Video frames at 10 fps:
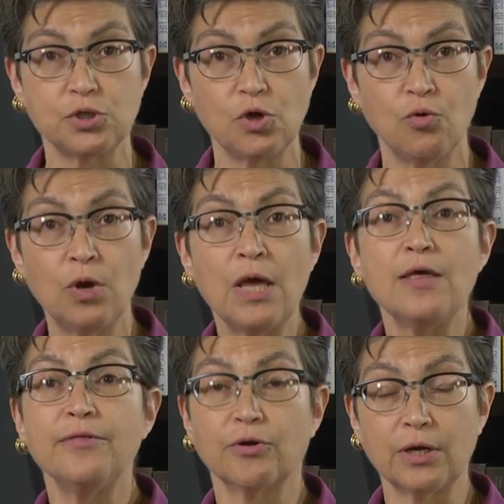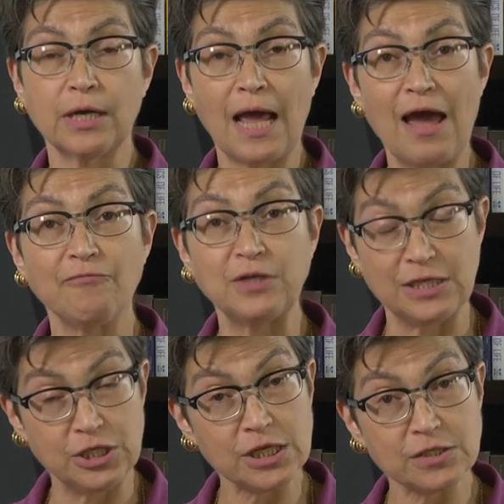So they're going to have
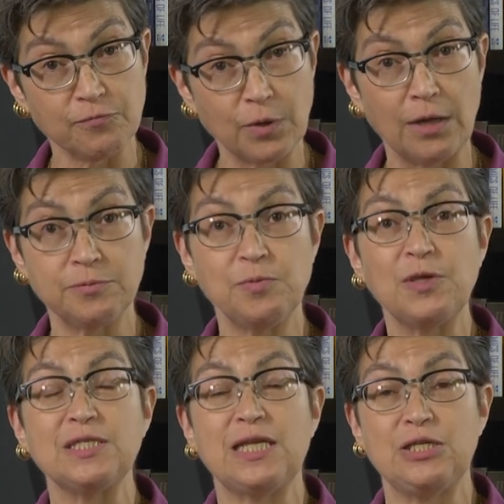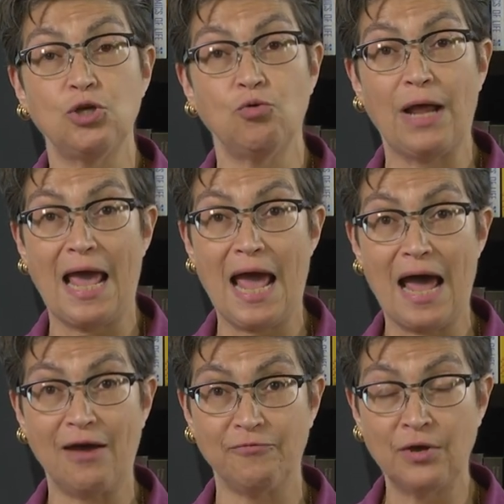digestive problems because they don't
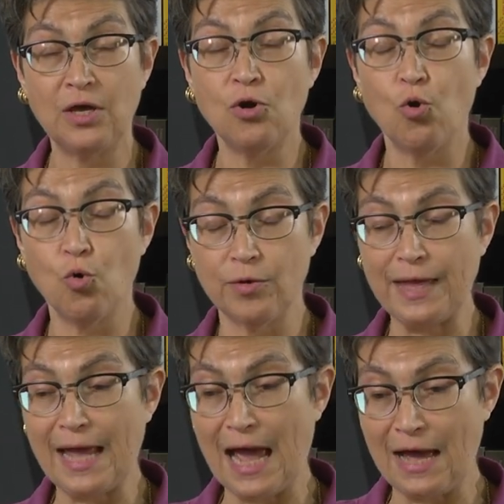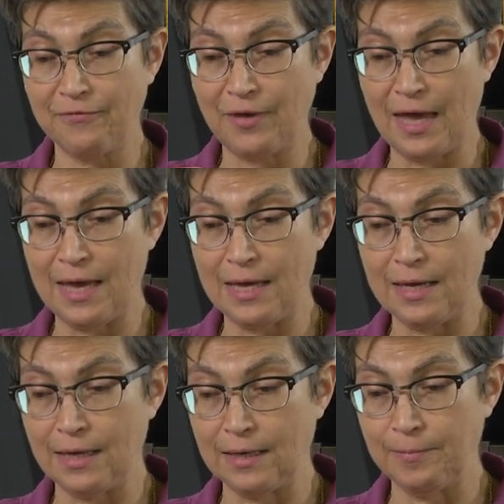have or they have
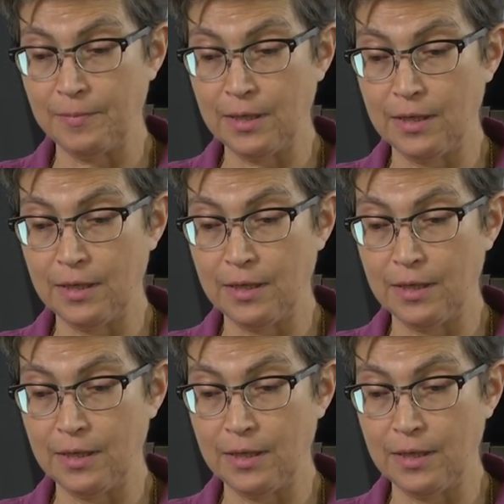a, um,